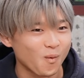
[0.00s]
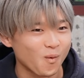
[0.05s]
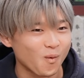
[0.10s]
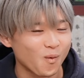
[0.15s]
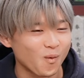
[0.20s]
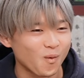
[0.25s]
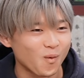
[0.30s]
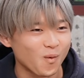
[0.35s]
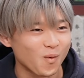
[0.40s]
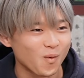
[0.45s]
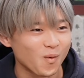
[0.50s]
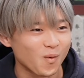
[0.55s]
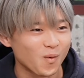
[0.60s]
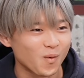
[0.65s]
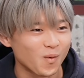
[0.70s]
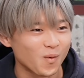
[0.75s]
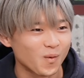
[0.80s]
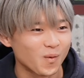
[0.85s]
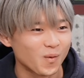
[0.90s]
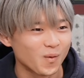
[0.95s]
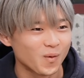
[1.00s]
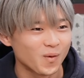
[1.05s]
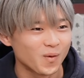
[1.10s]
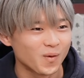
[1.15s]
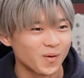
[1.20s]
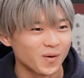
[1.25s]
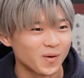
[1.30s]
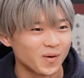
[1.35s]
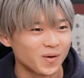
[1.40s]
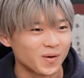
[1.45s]

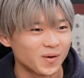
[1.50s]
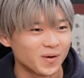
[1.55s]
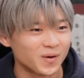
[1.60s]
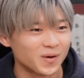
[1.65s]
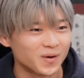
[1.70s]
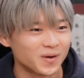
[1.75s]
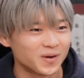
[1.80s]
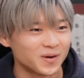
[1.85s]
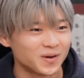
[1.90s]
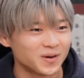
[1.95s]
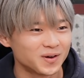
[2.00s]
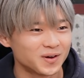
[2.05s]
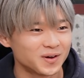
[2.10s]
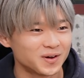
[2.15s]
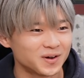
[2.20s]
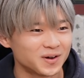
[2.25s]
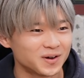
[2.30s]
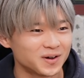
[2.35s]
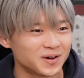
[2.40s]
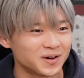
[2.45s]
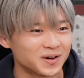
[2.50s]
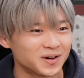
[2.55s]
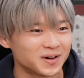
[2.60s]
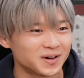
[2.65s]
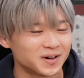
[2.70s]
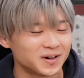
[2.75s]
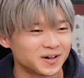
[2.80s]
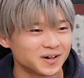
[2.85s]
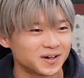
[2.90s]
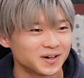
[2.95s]

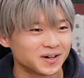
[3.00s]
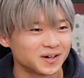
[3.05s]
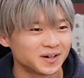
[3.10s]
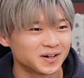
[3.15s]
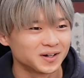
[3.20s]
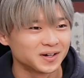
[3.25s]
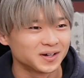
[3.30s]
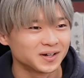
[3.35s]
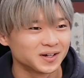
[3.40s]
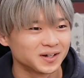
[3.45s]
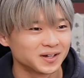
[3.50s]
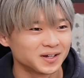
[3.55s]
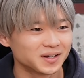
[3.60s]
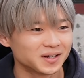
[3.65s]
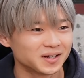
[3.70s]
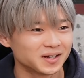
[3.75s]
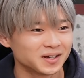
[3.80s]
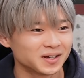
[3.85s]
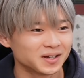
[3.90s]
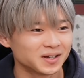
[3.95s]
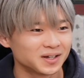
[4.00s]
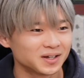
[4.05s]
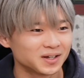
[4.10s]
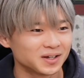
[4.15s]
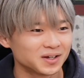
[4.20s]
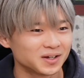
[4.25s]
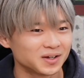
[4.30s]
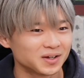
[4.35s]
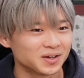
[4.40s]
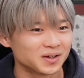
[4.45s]

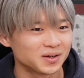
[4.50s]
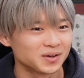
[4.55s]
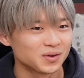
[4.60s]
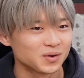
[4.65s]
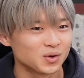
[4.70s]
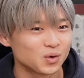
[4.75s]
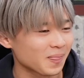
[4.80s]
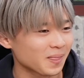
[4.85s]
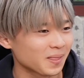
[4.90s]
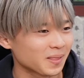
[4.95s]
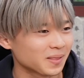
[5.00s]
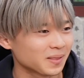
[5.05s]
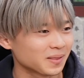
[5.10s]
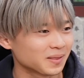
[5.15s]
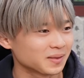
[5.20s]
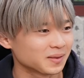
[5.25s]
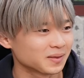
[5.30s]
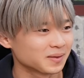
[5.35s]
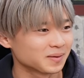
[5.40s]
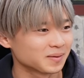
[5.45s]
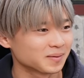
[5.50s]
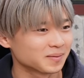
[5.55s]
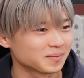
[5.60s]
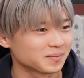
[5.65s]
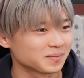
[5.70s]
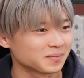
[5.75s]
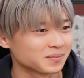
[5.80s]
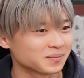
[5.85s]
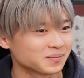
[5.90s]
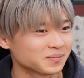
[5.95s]

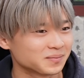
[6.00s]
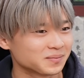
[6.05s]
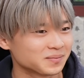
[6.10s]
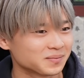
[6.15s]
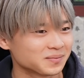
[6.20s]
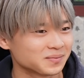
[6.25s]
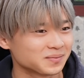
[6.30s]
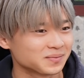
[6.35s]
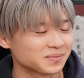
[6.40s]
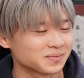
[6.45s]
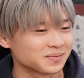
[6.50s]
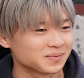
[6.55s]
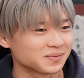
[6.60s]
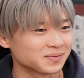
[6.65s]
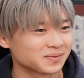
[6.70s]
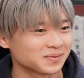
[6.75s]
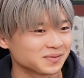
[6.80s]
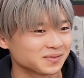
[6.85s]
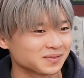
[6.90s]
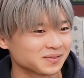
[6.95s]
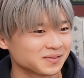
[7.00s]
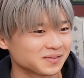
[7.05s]
This person isn't speaking.